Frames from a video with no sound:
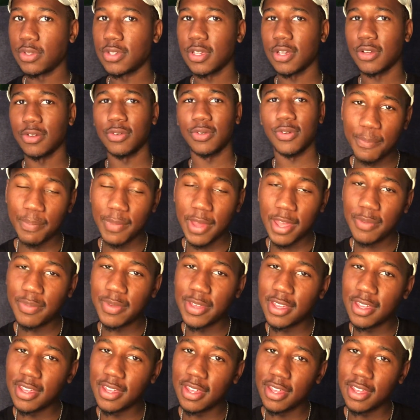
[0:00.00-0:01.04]
So
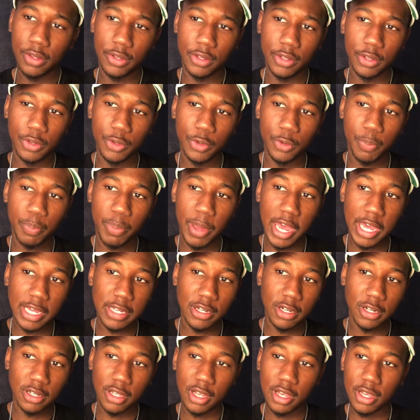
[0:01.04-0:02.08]
maybe you
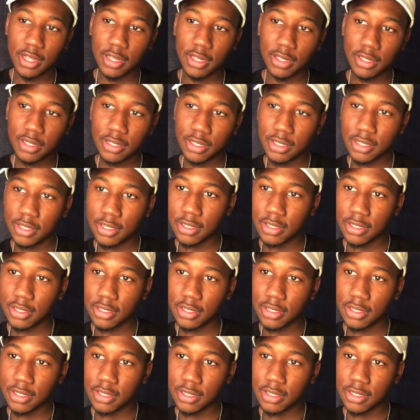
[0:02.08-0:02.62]
pack your lunch